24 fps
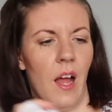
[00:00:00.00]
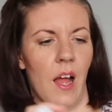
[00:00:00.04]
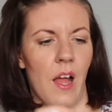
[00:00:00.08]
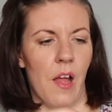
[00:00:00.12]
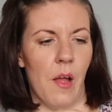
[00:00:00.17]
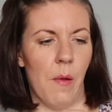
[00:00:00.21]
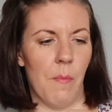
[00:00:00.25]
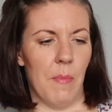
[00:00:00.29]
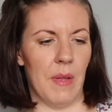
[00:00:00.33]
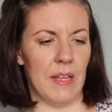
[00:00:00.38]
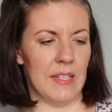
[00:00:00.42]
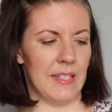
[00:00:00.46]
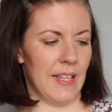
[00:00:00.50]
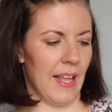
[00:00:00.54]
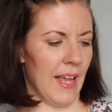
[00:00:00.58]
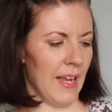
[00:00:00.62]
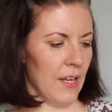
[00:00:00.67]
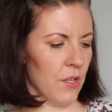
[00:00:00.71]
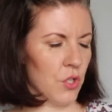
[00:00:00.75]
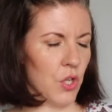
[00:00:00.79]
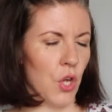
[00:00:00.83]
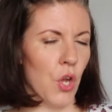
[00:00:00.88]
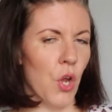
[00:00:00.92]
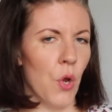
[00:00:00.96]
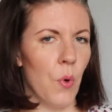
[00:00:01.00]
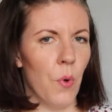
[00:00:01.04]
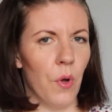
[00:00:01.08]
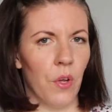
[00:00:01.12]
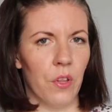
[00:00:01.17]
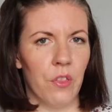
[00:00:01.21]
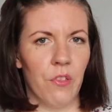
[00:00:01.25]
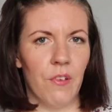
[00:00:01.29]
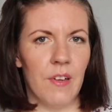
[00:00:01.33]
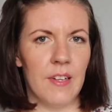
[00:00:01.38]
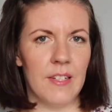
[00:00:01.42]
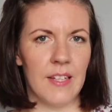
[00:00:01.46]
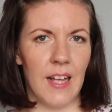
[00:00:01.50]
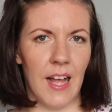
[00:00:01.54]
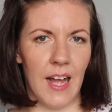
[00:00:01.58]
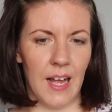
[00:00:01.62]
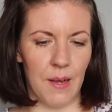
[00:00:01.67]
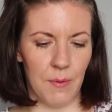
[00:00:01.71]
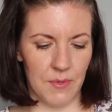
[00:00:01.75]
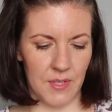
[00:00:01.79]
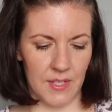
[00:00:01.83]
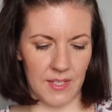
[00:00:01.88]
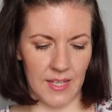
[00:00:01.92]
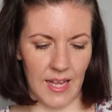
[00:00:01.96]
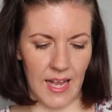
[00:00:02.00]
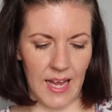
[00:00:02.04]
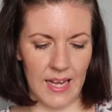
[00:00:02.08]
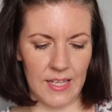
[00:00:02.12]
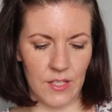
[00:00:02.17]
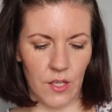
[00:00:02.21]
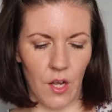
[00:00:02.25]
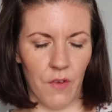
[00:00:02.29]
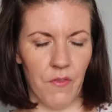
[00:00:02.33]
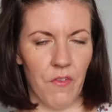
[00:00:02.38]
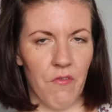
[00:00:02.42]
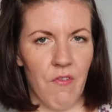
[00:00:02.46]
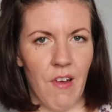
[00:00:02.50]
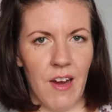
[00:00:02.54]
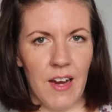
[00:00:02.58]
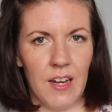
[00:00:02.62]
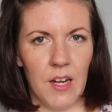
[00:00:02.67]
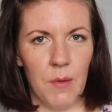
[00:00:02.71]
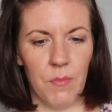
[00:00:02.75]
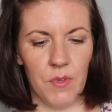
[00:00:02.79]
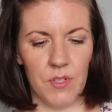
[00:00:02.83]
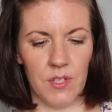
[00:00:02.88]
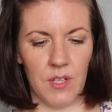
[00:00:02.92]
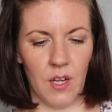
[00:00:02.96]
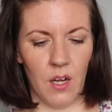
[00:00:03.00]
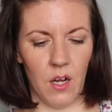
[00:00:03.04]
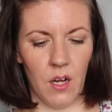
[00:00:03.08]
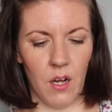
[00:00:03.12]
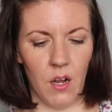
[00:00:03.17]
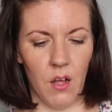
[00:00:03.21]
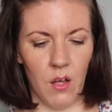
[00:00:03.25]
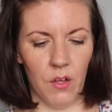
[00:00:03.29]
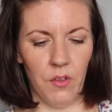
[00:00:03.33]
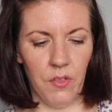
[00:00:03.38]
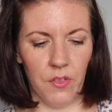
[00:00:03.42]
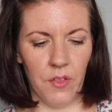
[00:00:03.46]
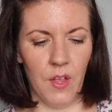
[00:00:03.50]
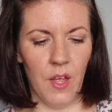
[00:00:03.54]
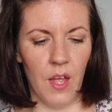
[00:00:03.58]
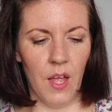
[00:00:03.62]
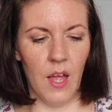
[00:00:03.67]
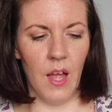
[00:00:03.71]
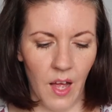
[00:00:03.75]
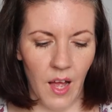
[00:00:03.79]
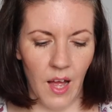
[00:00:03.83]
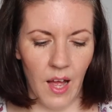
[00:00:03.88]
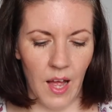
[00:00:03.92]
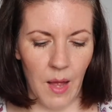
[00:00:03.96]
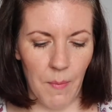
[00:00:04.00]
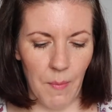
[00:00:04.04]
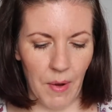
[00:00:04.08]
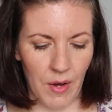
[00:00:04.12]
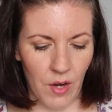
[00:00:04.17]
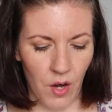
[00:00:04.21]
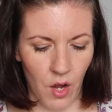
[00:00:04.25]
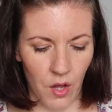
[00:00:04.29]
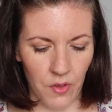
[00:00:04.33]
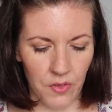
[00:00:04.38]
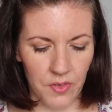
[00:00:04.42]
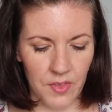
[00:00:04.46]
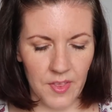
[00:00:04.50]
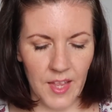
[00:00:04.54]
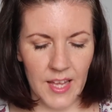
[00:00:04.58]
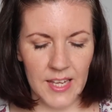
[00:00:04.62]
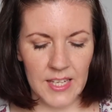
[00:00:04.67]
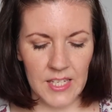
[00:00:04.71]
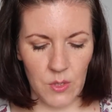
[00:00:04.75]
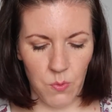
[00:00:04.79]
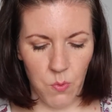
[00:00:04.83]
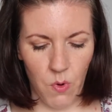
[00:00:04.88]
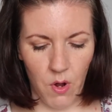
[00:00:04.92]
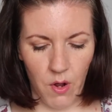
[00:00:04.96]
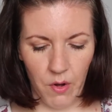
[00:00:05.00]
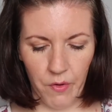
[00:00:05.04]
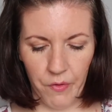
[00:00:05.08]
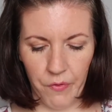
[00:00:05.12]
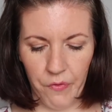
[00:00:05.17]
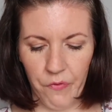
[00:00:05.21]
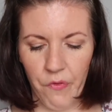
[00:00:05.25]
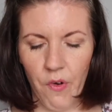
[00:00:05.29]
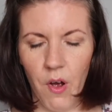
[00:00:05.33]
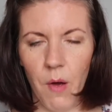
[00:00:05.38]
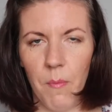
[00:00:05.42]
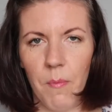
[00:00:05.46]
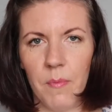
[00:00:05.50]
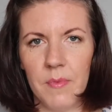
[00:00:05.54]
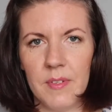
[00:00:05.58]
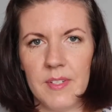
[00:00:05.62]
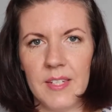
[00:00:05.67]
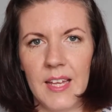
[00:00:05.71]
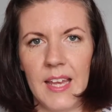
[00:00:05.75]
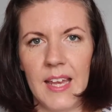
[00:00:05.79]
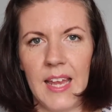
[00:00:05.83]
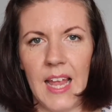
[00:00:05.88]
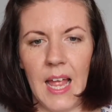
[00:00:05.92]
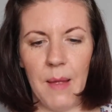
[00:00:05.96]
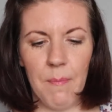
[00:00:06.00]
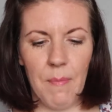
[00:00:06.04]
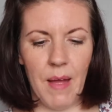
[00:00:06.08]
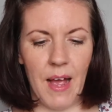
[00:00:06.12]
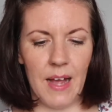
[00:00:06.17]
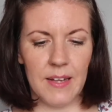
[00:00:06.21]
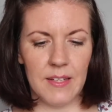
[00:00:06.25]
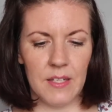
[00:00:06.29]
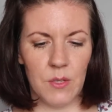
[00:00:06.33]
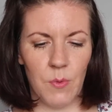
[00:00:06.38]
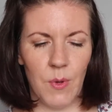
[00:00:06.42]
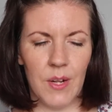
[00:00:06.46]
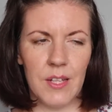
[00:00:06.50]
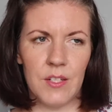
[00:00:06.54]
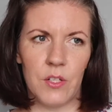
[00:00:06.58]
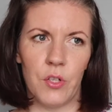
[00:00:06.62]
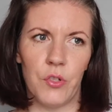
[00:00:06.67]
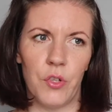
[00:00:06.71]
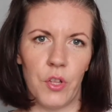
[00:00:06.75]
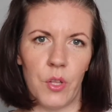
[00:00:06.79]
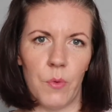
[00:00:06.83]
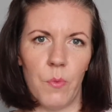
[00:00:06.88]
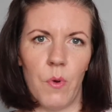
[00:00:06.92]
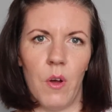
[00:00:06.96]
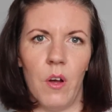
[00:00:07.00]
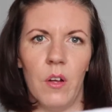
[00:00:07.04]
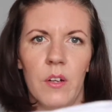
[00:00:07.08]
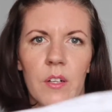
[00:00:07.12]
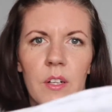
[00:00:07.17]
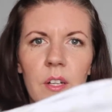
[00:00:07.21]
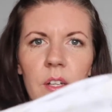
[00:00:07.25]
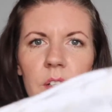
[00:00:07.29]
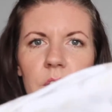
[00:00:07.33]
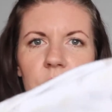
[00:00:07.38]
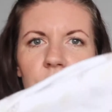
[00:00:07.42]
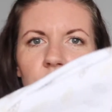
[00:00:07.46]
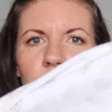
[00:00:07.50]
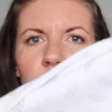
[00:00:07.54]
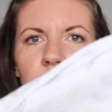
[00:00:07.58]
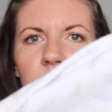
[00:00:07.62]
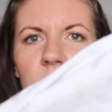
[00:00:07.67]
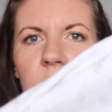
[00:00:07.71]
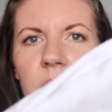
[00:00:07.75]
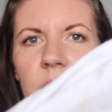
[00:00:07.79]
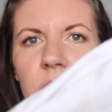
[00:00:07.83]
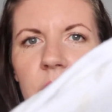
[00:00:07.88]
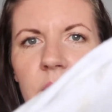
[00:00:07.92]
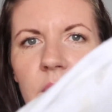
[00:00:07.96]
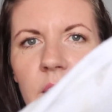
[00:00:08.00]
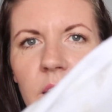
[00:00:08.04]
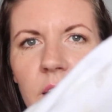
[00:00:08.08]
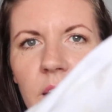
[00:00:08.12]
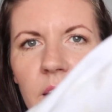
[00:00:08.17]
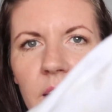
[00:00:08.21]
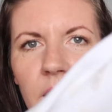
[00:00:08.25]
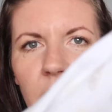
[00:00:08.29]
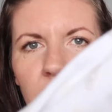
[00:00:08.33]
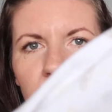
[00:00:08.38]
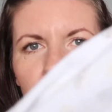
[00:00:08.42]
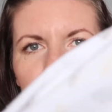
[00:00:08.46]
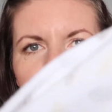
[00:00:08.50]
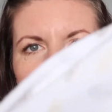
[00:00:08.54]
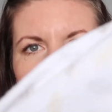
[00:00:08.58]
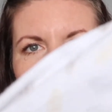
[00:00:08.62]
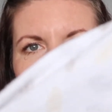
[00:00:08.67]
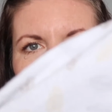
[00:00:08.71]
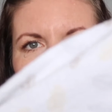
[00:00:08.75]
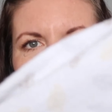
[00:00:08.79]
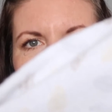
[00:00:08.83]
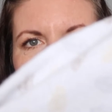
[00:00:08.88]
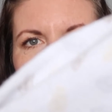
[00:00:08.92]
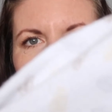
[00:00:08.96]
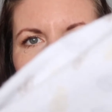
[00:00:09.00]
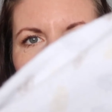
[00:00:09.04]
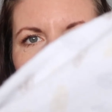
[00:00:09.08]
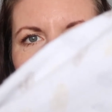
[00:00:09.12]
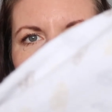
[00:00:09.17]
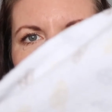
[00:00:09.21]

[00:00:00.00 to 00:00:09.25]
It's like two or three times the size of a regular muslin cloth. I got this one from TK Maxx, as well as another one. As you can see, it has kind of like a